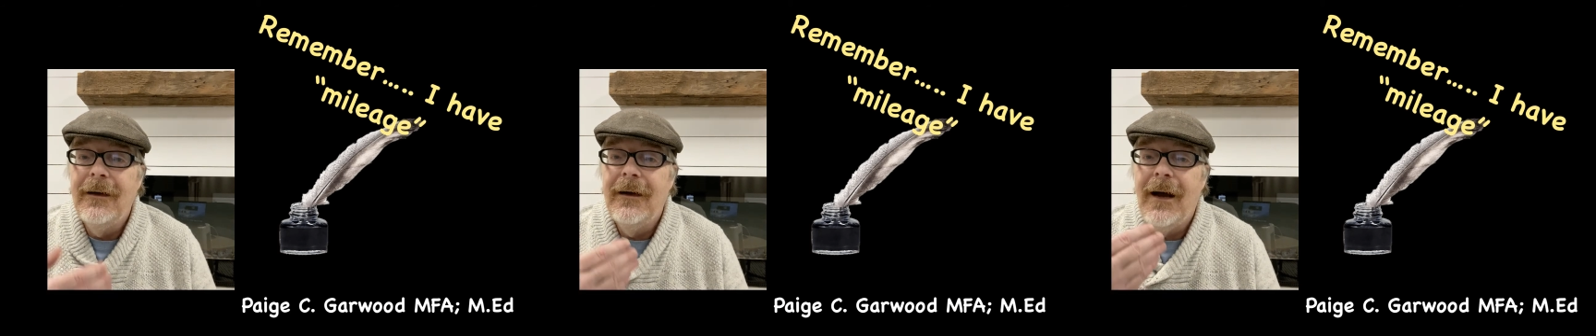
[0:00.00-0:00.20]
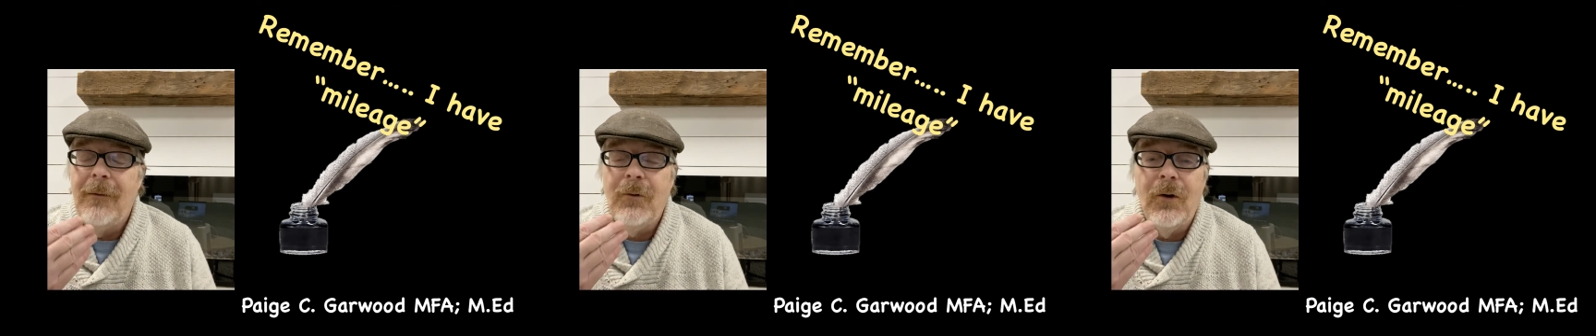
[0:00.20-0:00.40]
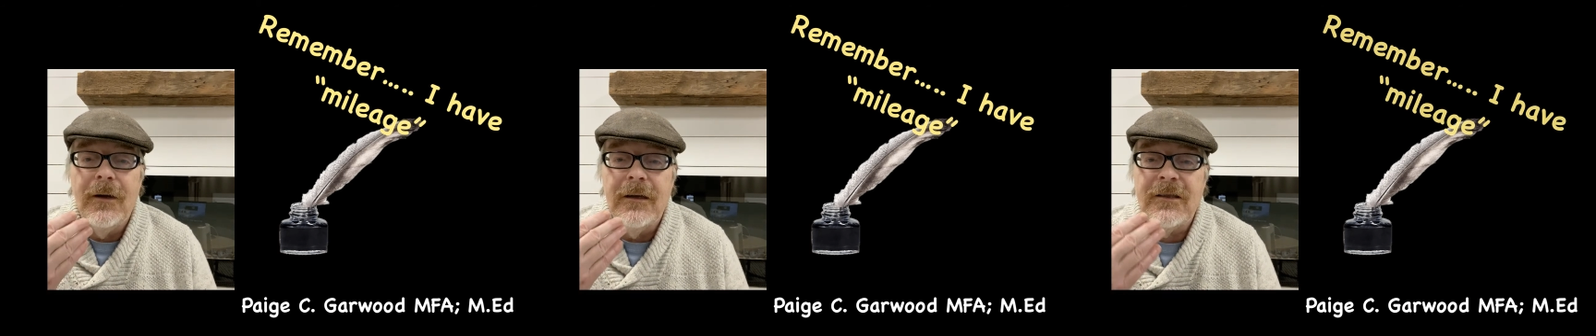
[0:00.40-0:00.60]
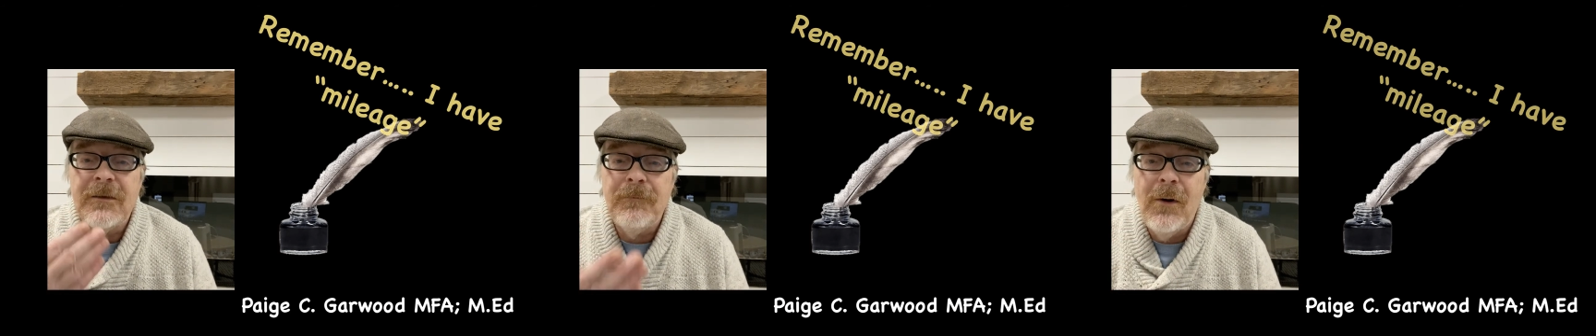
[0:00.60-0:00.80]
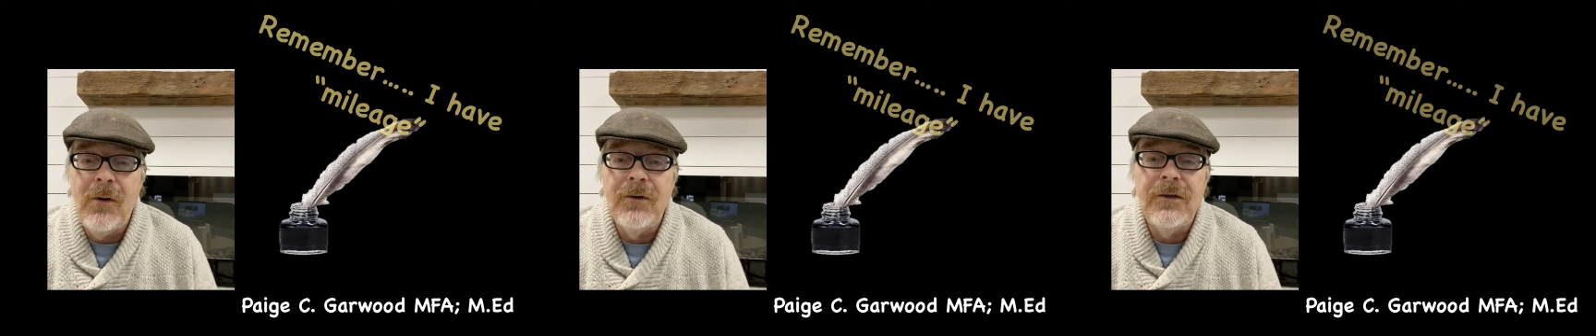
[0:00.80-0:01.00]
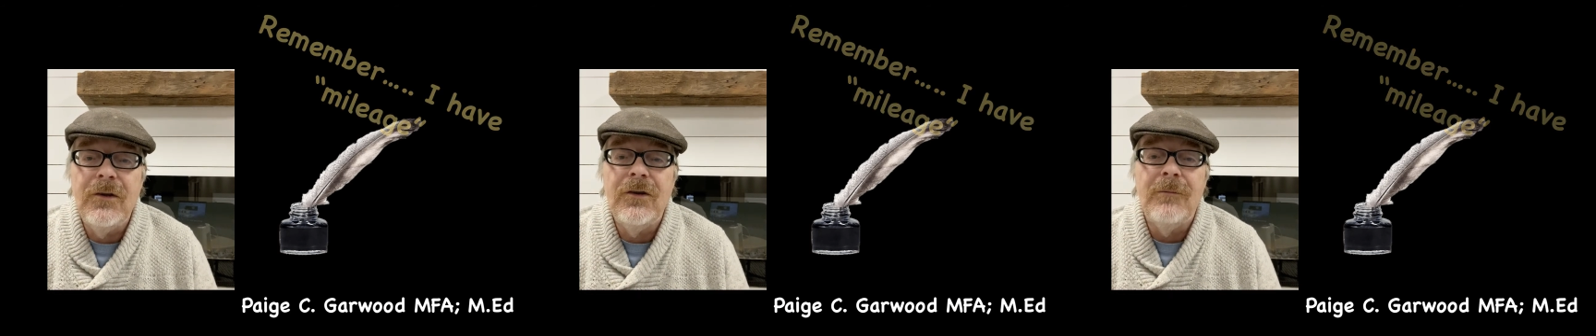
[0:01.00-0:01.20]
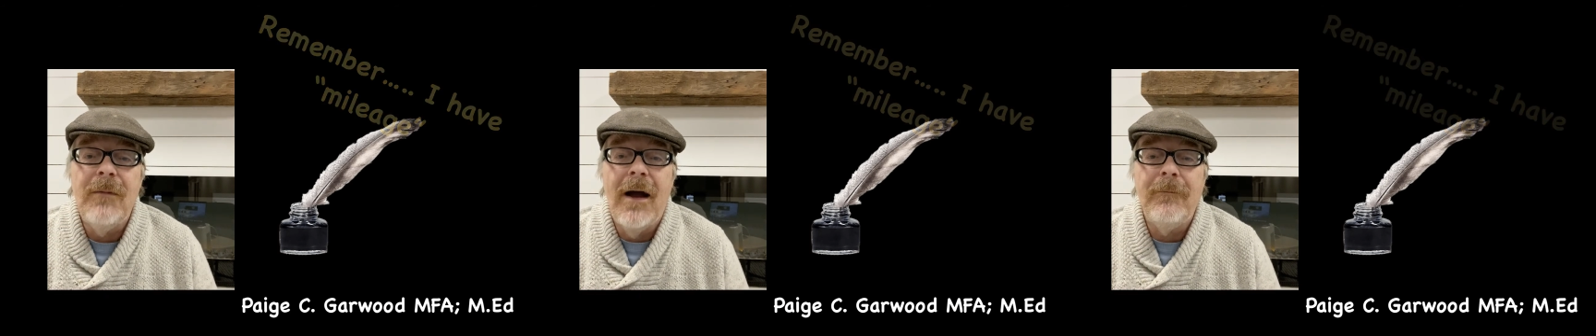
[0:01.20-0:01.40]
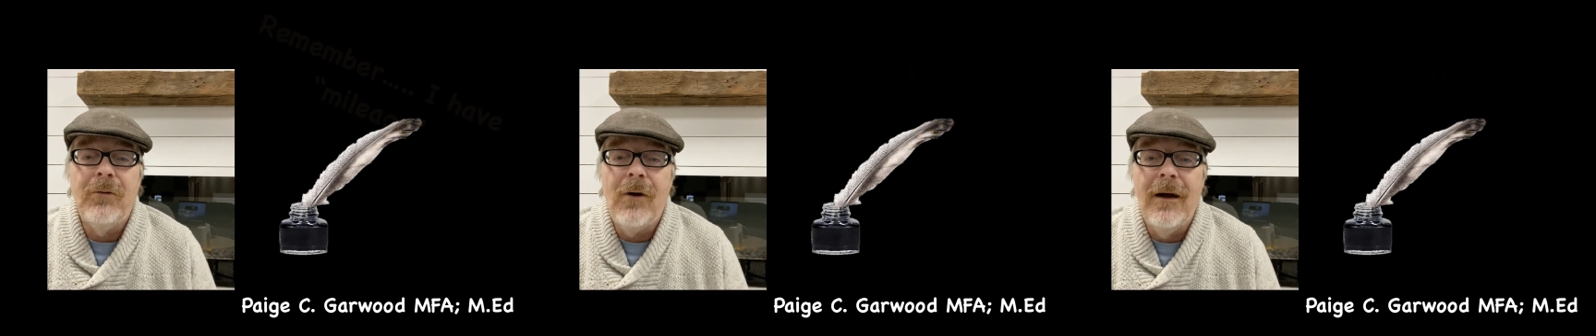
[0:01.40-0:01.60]
I'm going to expose you to my
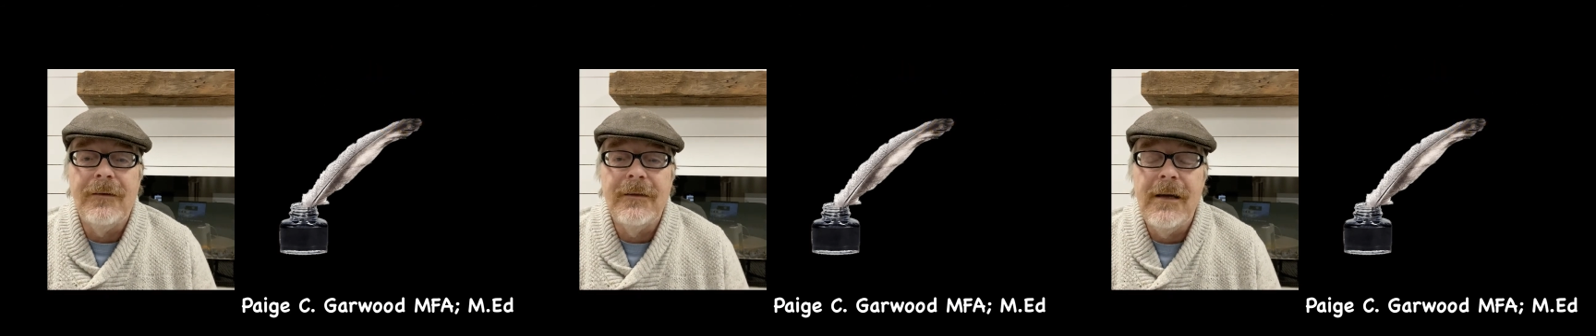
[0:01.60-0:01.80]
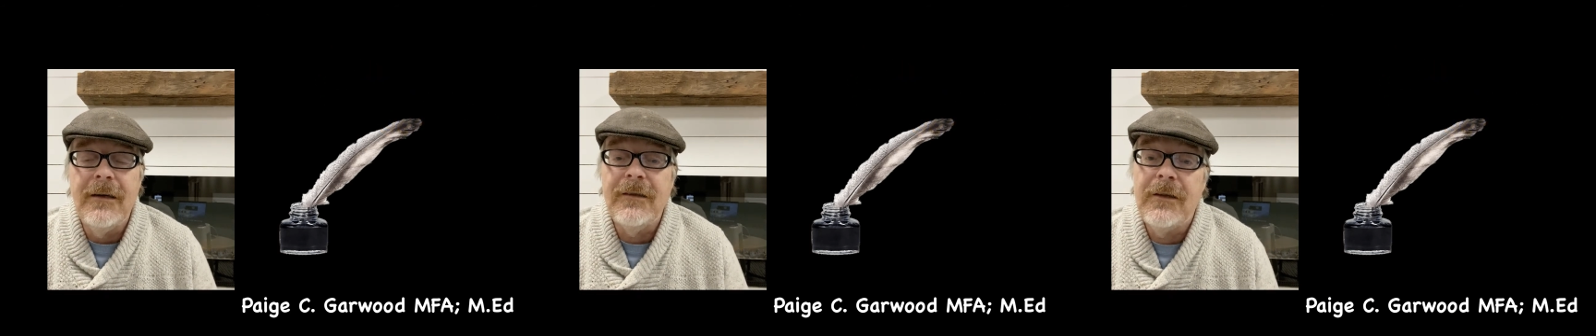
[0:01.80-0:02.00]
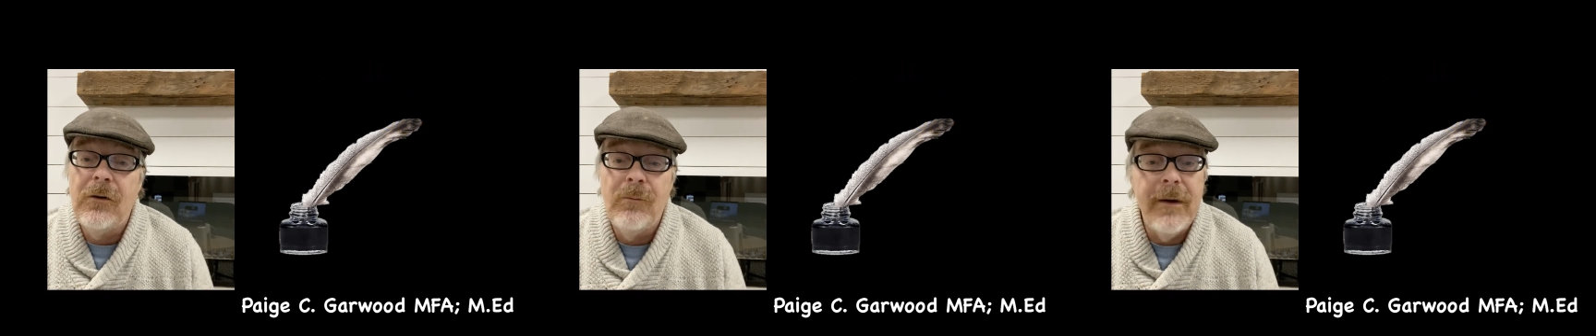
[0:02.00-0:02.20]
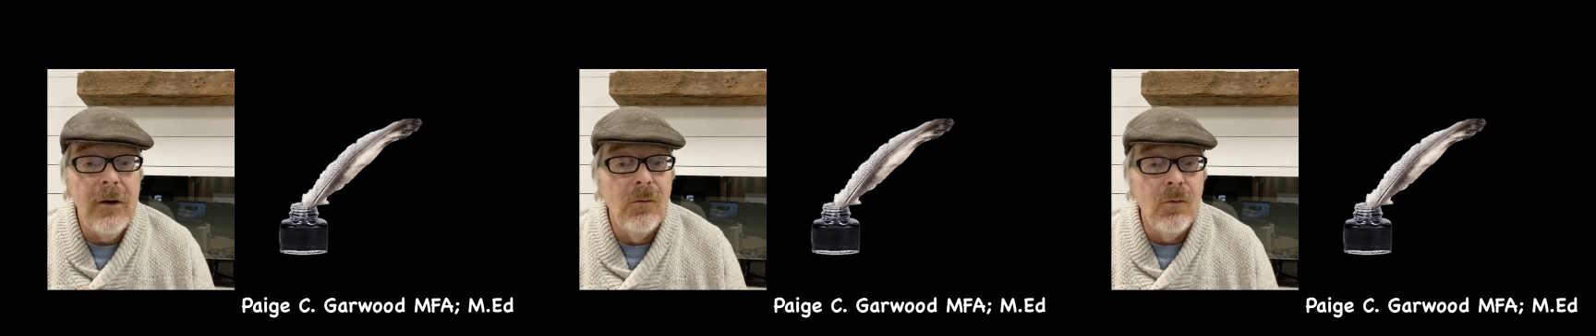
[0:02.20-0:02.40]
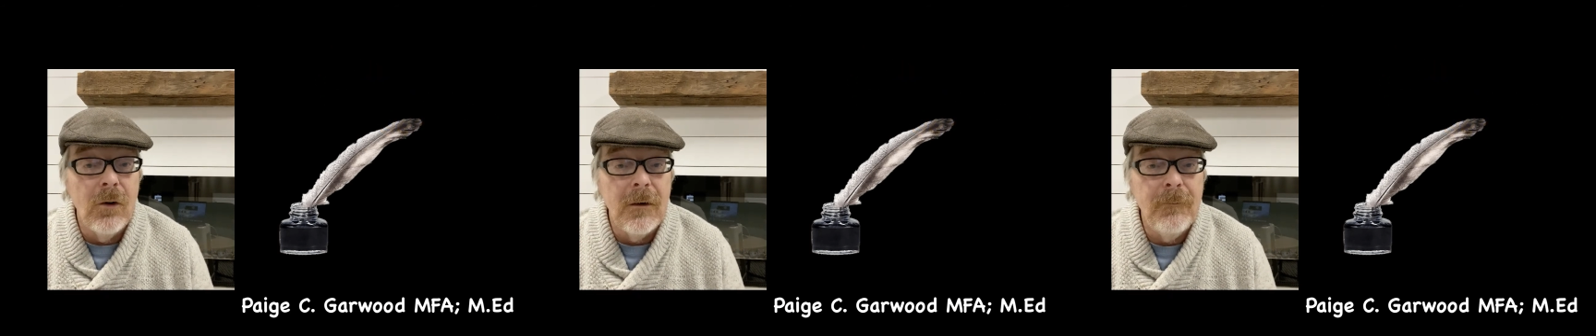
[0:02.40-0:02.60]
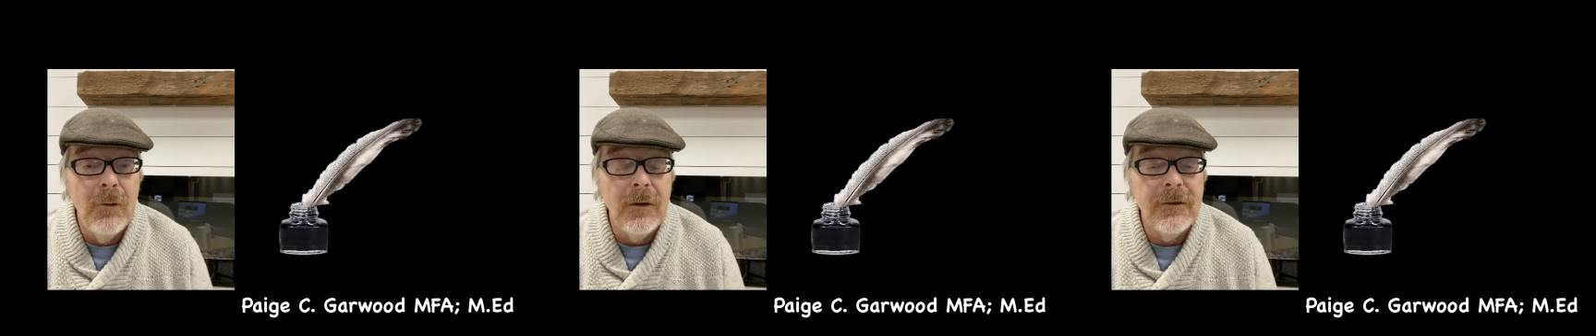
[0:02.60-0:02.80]
process. There'll be a workbook